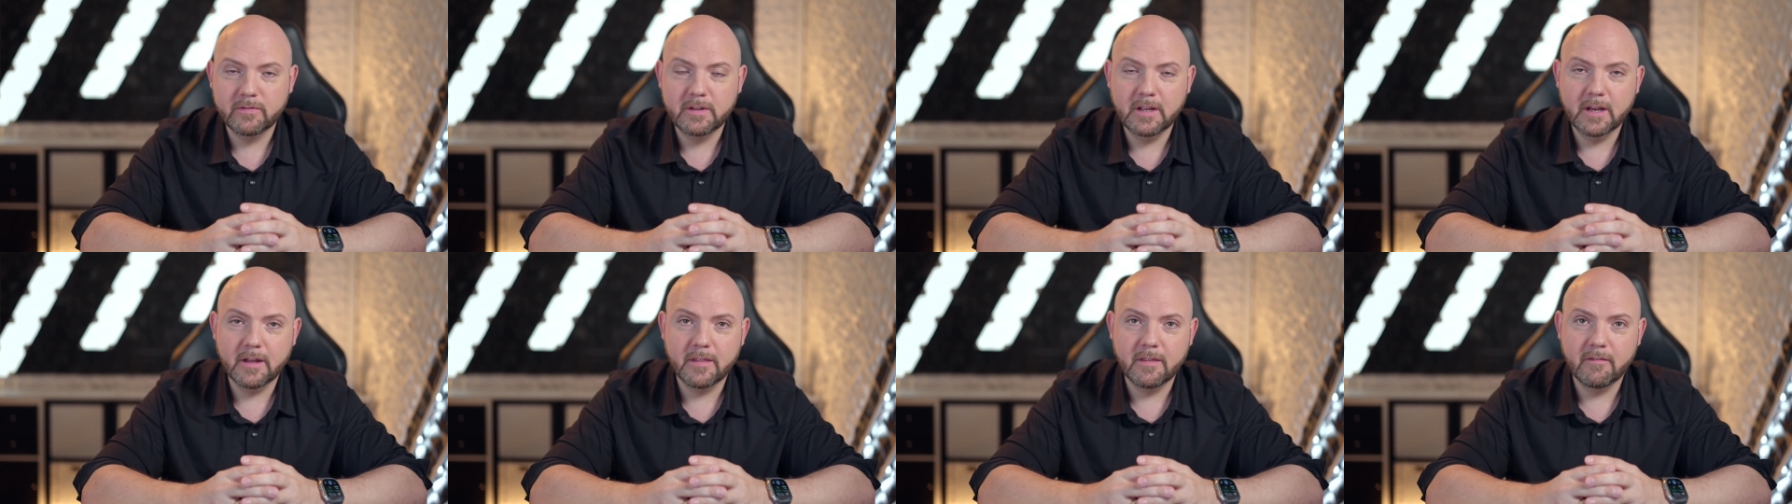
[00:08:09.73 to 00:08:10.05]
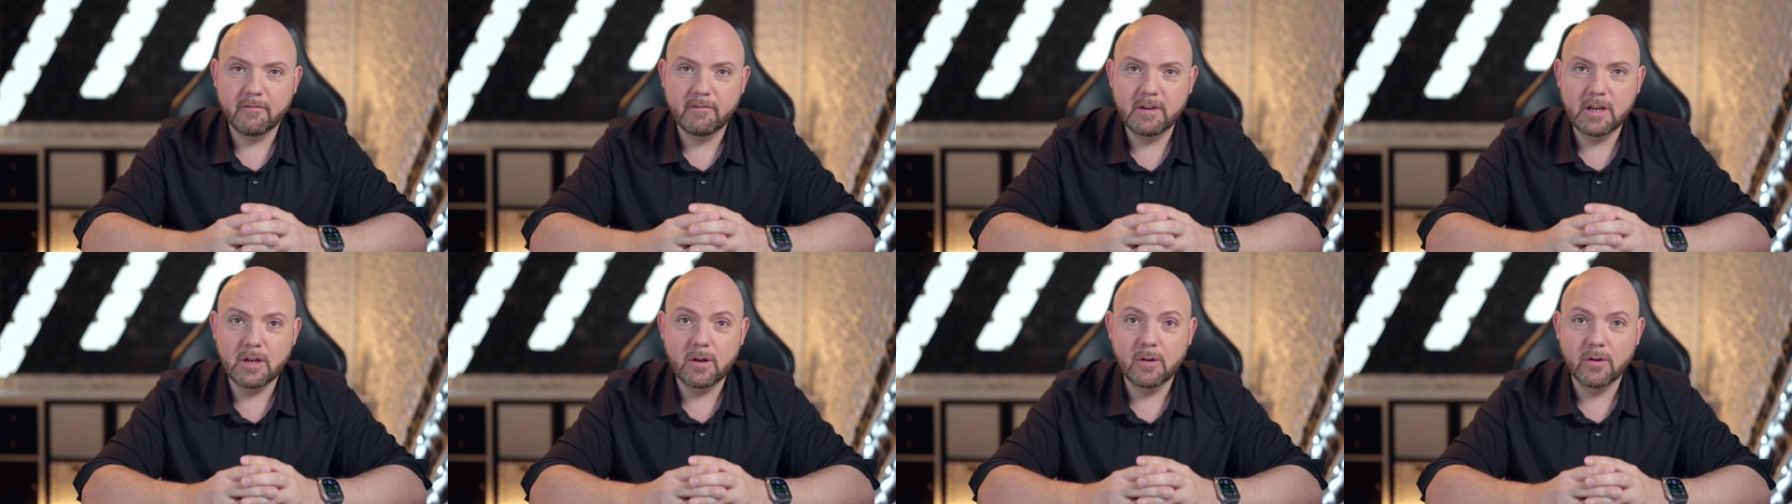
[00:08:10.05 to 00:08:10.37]
the other
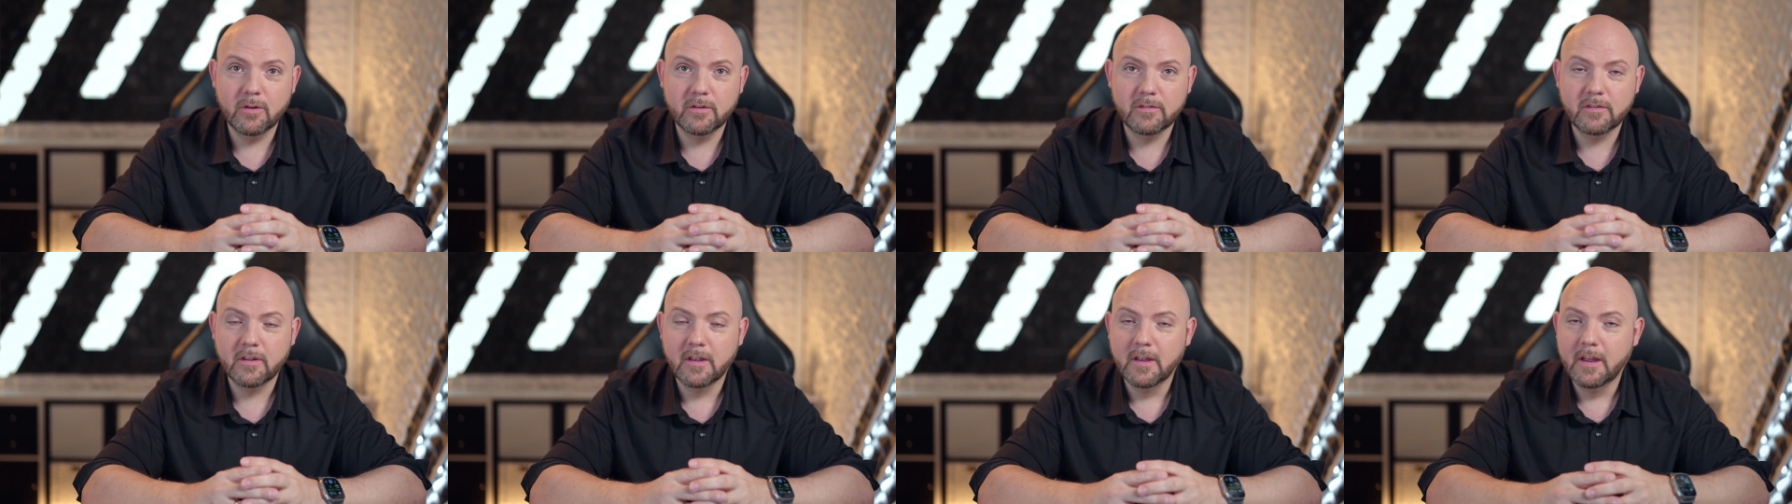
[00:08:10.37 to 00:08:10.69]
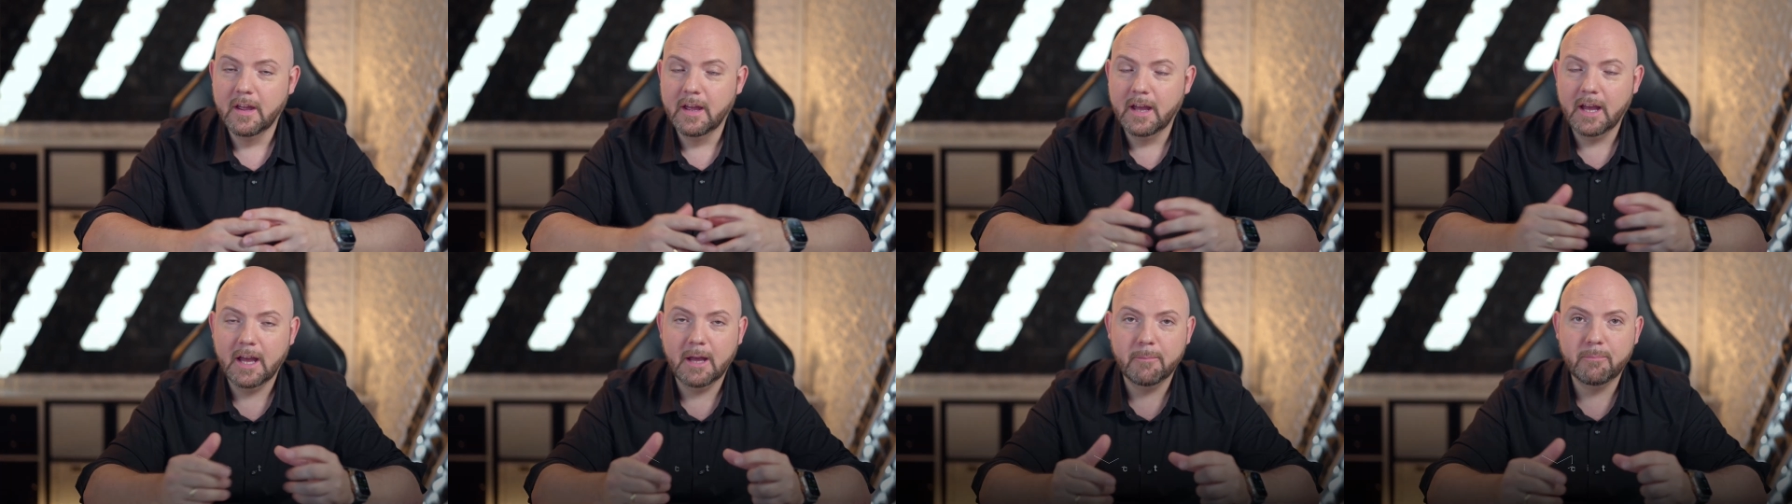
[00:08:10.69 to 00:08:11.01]
videos
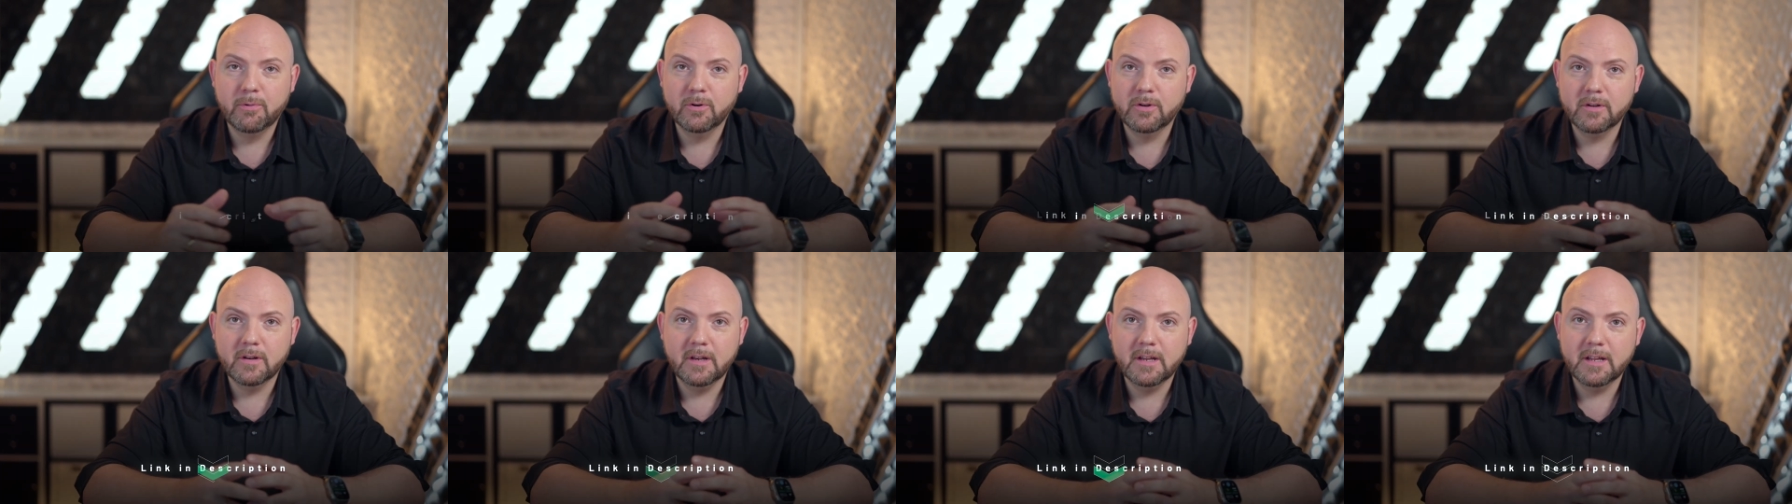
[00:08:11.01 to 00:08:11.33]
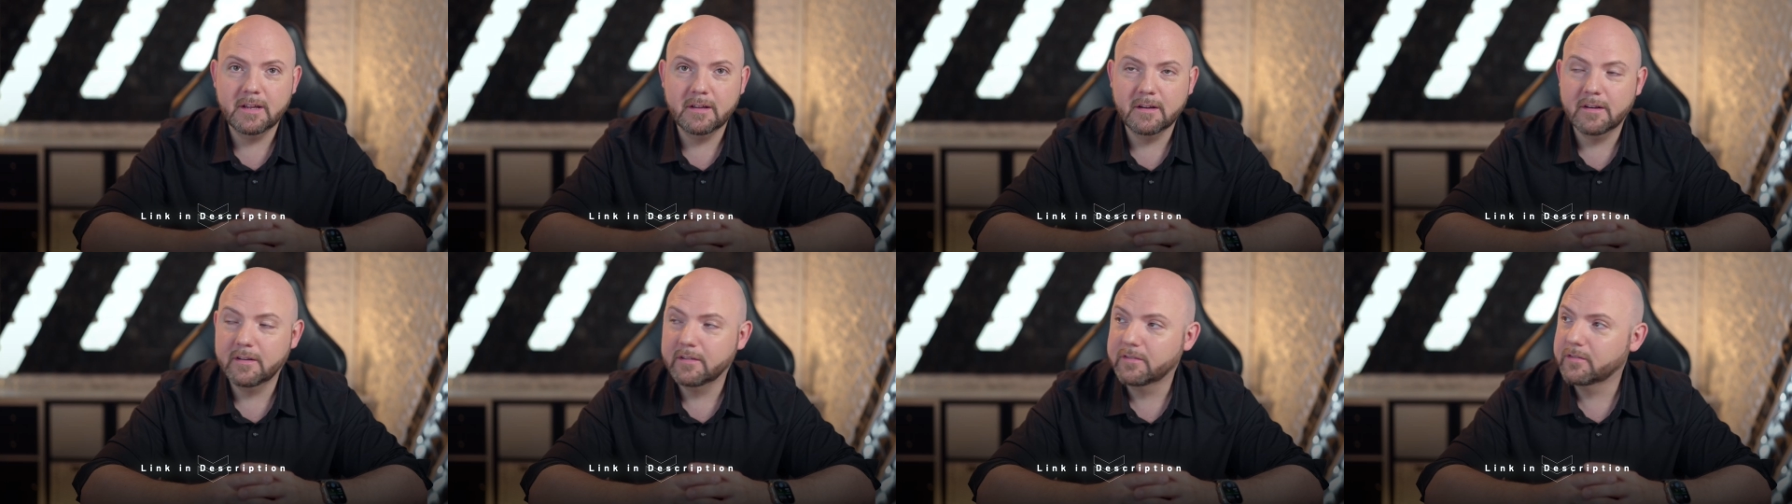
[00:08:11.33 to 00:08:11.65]
i put a
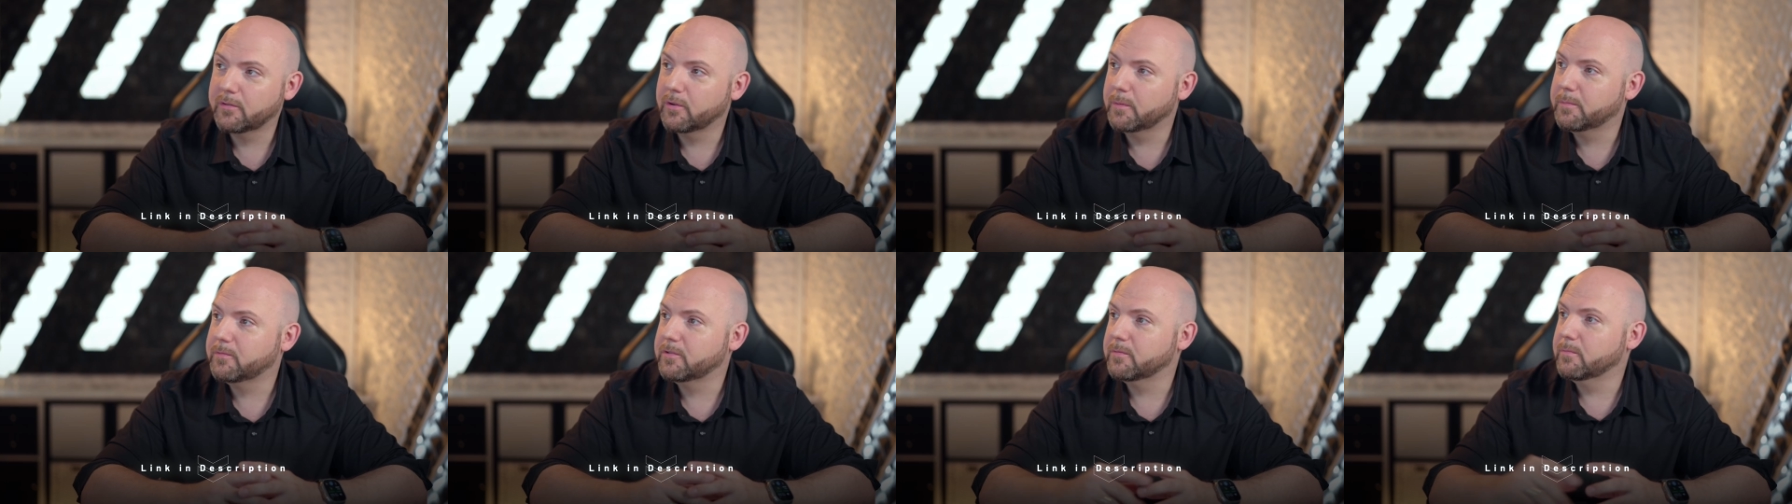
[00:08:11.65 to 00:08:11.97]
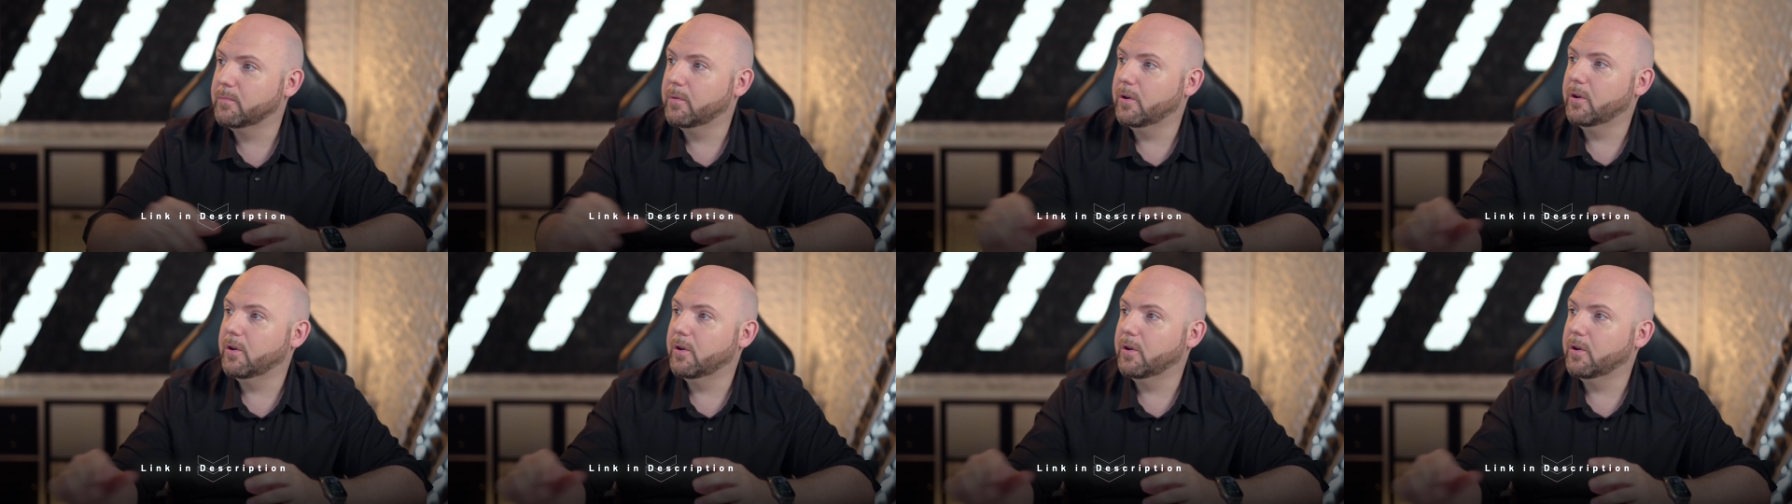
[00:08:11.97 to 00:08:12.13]
link in the description